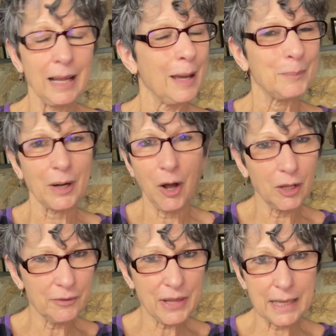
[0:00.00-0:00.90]
but all
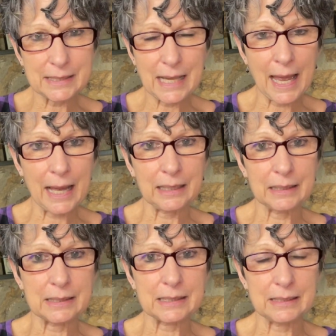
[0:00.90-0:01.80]
of that's adding
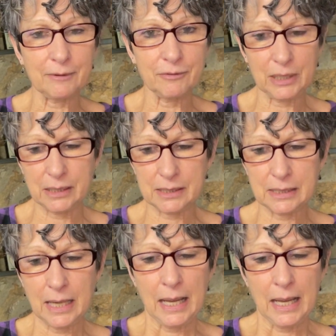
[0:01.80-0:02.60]
stiffness.